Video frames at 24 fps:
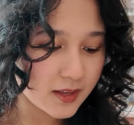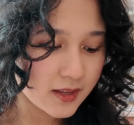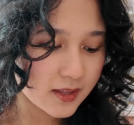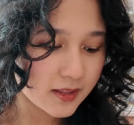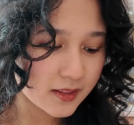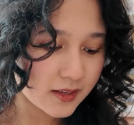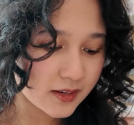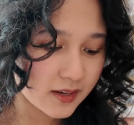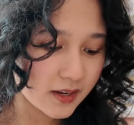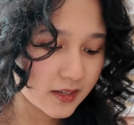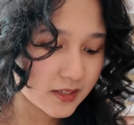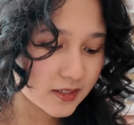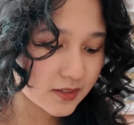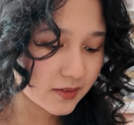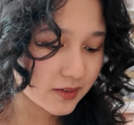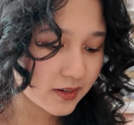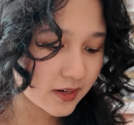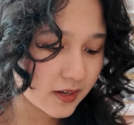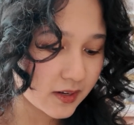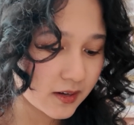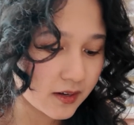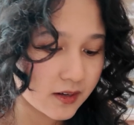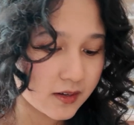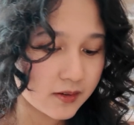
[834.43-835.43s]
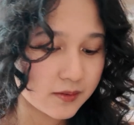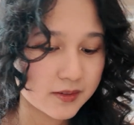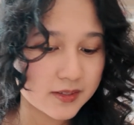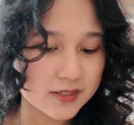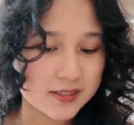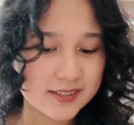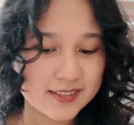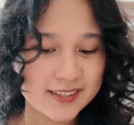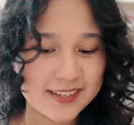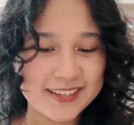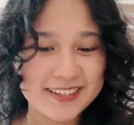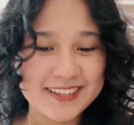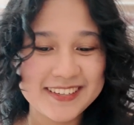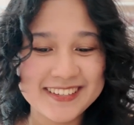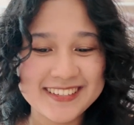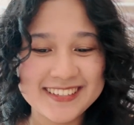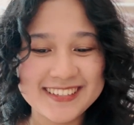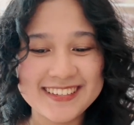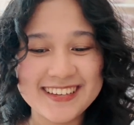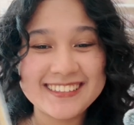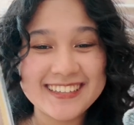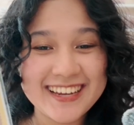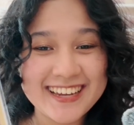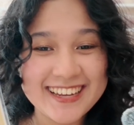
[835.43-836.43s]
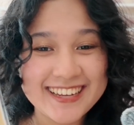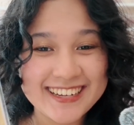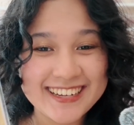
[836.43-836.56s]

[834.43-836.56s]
The next one I got was this die